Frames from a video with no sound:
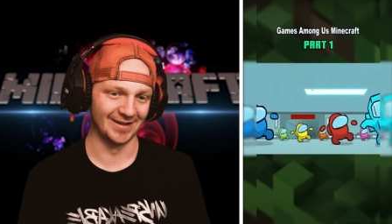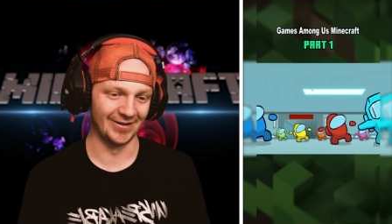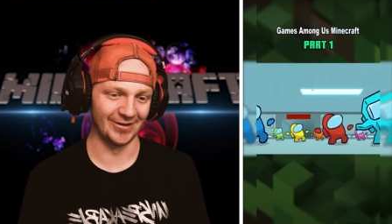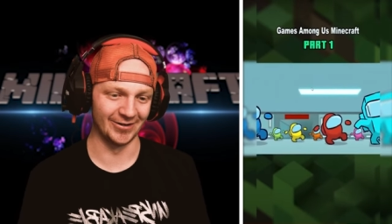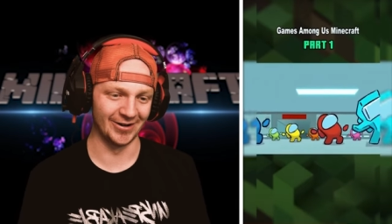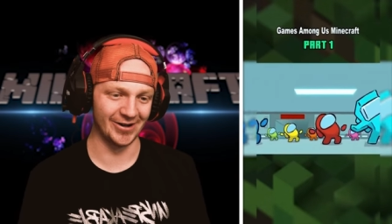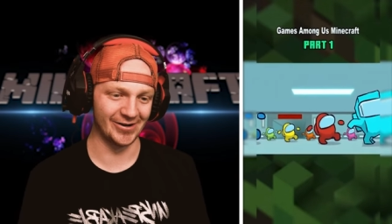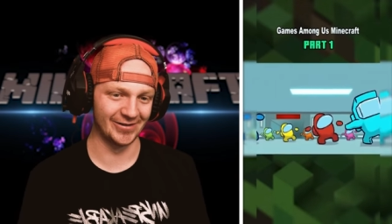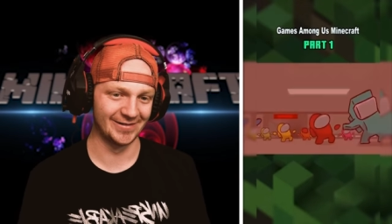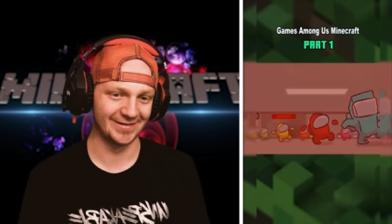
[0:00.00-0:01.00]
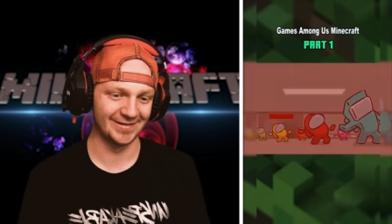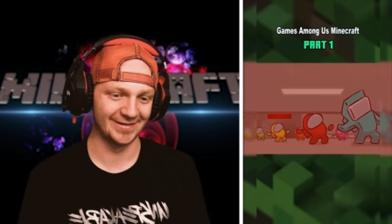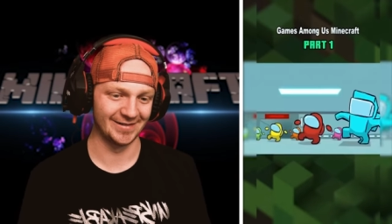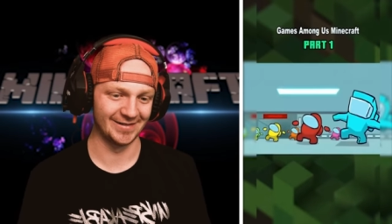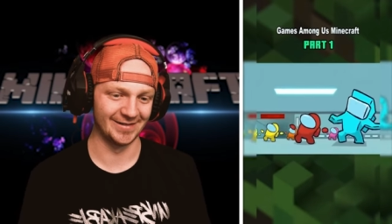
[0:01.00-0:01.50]
Oh no.
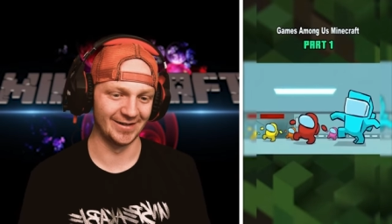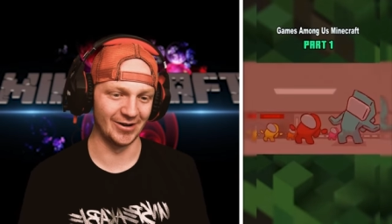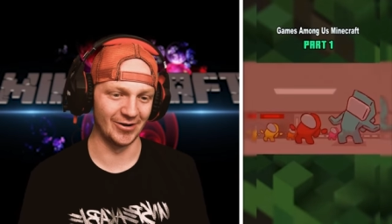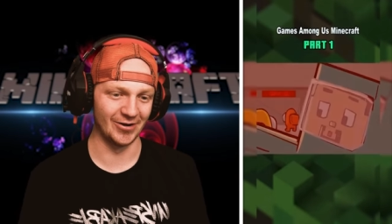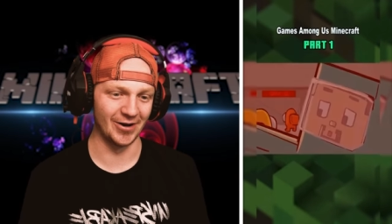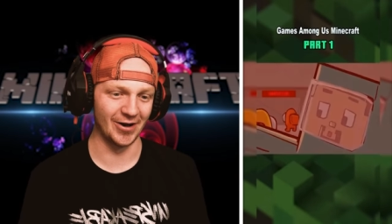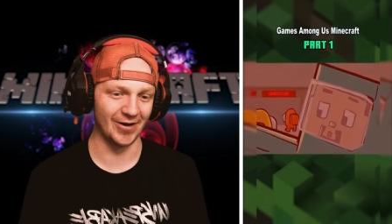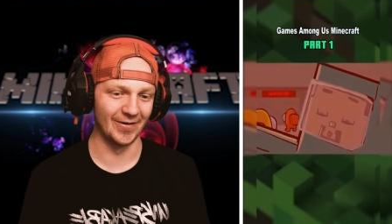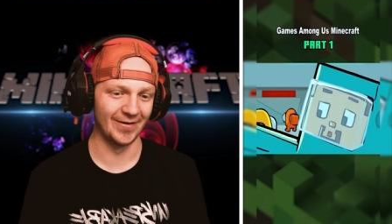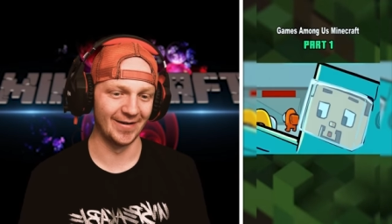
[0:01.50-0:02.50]
Oh no.